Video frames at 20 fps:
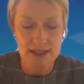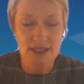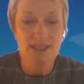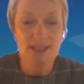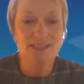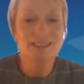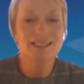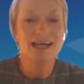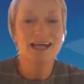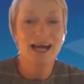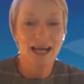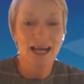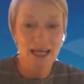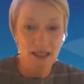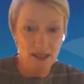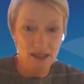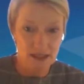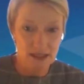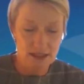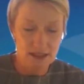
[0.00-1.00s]
is
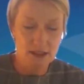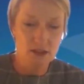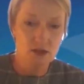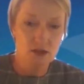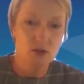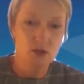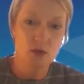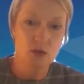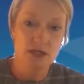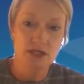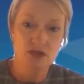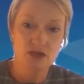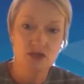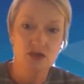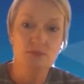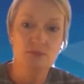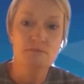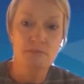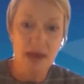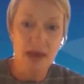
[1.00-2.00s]
tailored according to
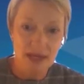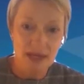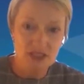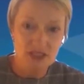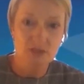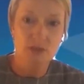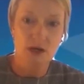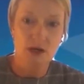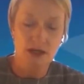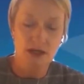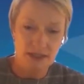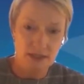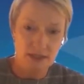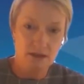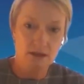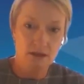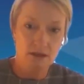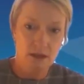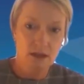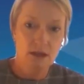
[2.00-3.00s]

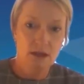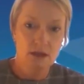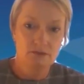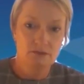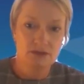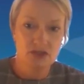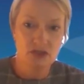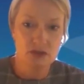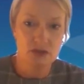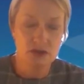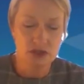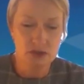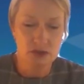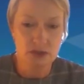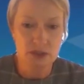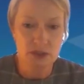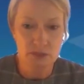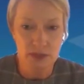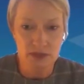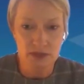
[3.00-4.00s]
maximising visual
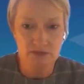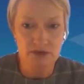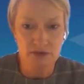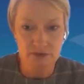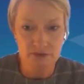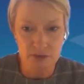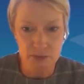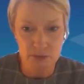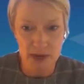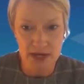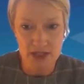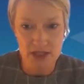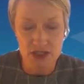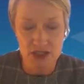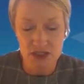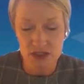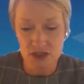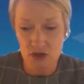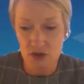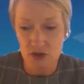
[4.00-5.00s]
acuity benefit for
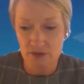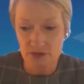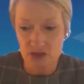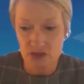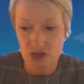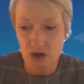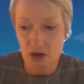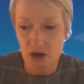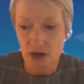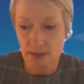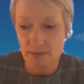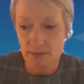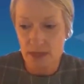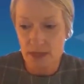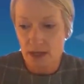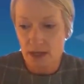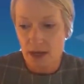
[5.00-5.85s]
patients over time.